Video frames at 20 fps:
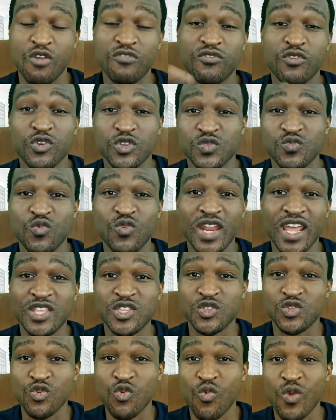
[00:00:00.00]
Of course, we would
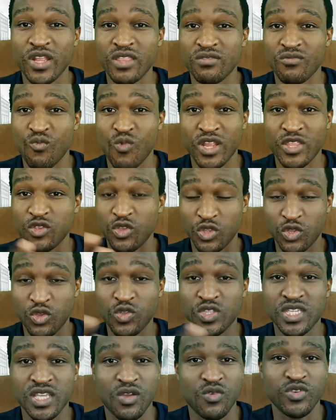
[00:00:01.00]
like to know what your
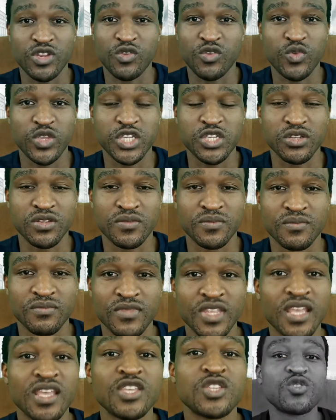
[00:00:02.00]
thoughts are on the question.
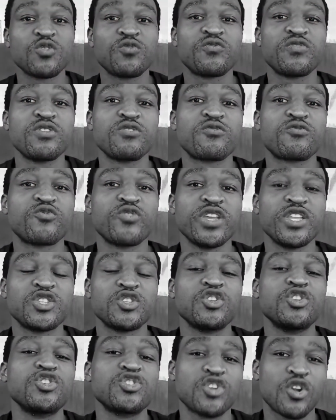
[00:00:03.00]
So feel free
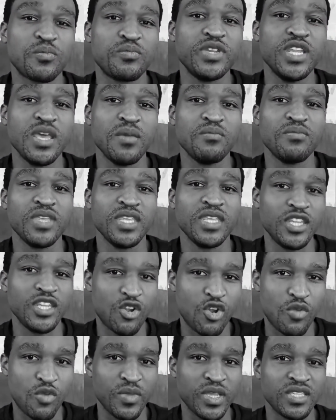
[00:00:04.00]
to drop them in
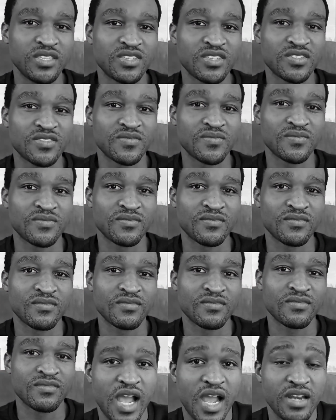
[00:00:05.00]
the comments.
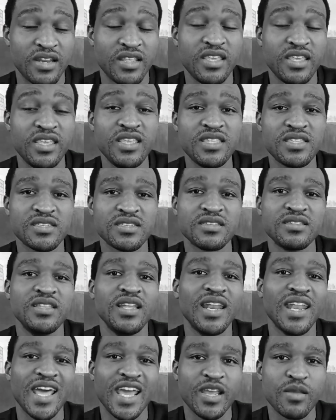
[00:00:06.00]
And
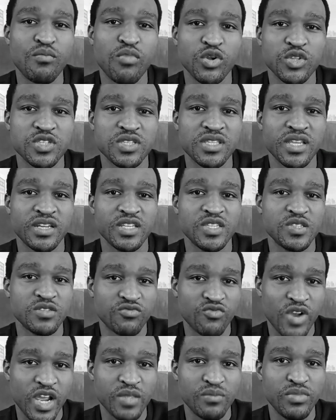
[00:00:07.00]
hit the like button that
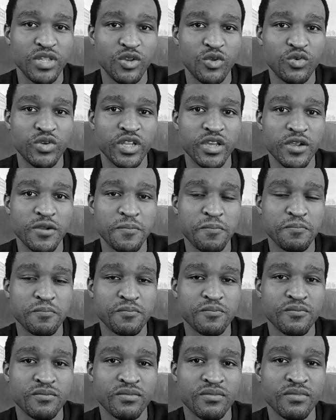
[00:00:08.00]
is right below there.
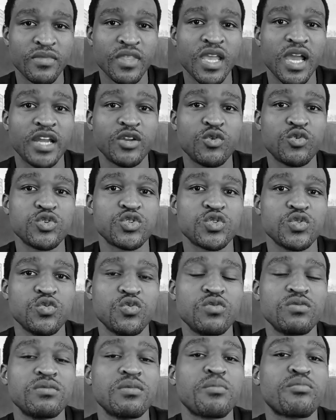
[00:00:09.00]
And
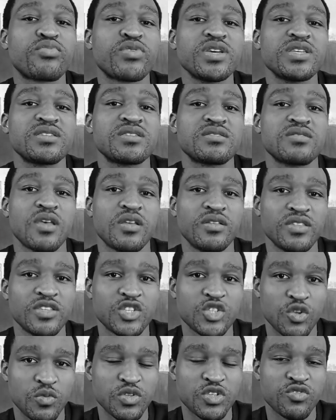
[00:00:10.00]
also press
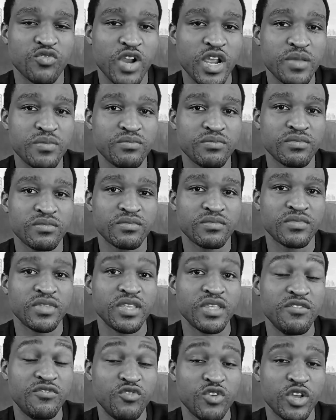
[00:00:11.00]
subscribe
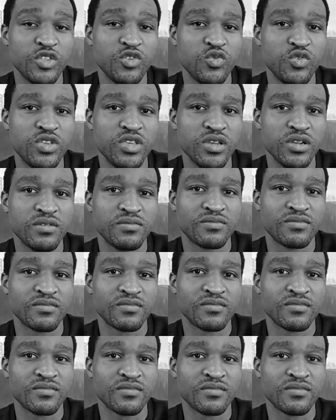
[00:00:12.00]
if you are new here.